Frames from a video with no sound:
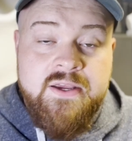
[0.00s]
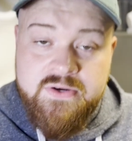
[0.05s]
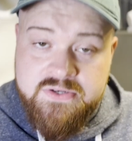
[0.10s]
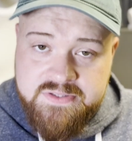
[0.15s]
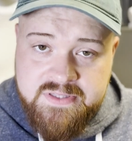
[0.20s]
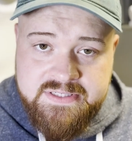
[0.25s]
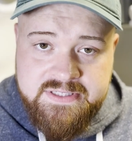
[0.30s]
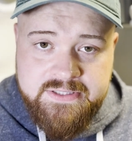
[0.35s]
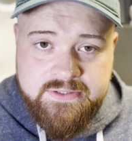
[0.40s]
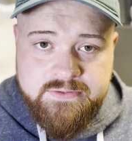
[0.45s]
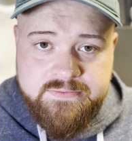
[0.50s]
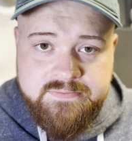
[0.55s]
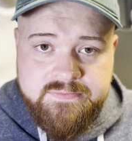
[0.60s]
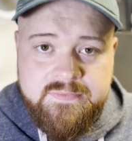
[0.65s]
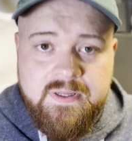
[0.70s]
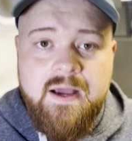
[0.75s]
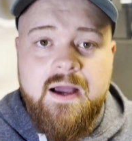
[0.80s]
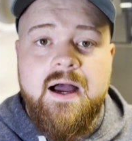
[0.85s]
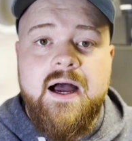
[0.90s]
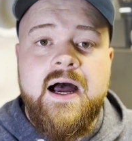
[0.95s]
Here's the deal.
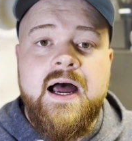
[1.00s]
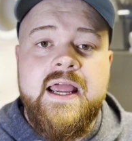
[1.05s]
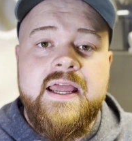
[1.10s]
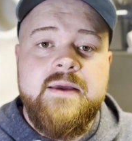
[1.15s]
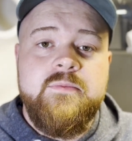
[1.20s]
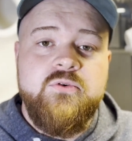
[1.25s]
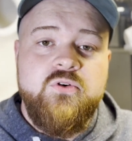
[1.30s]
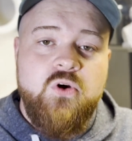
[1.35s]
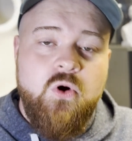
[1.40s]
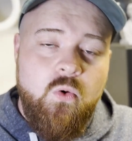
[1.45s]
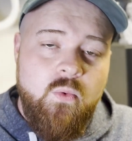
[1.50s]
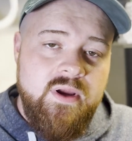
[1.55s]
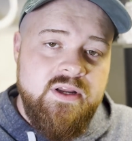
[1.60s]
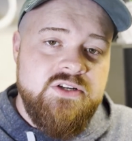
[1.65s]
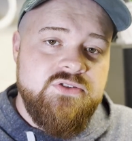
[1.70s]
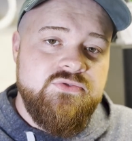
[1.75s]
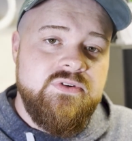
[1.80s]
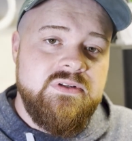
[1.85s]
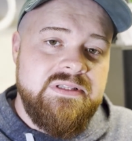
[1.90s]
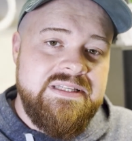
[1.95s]
I am going
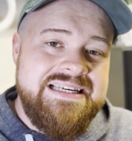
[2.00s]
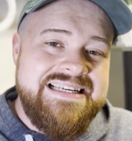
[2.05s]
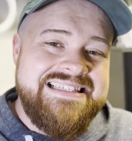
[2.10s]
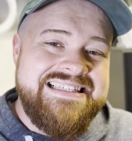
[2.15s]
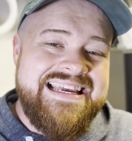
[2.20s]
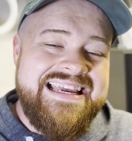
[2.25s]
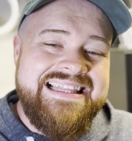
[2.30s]
to release